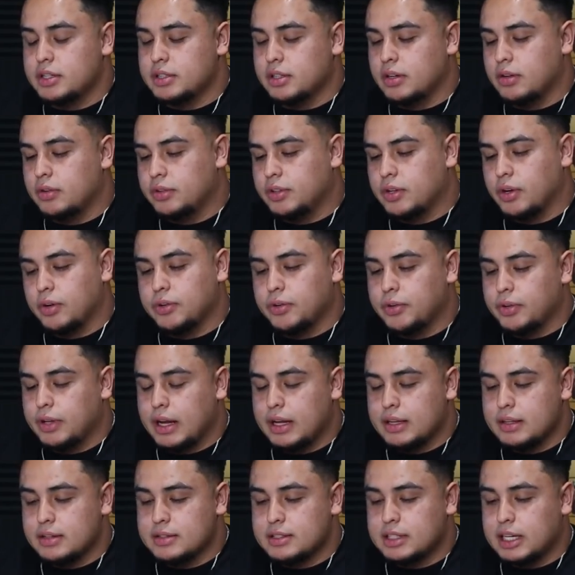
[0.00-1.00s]
So don't do
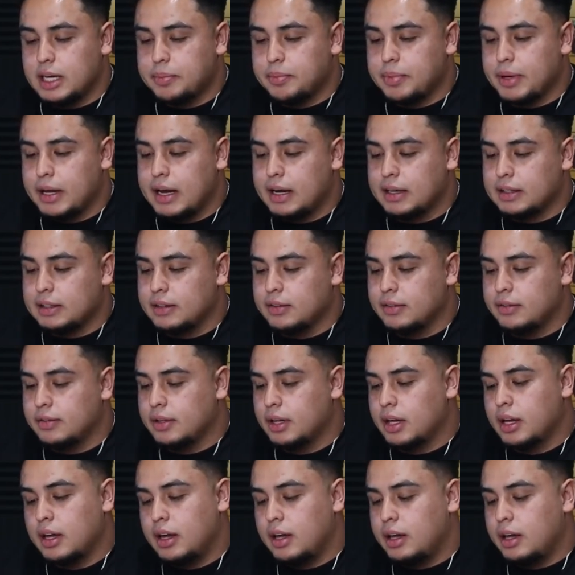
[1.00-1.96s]
that. Just keep it active,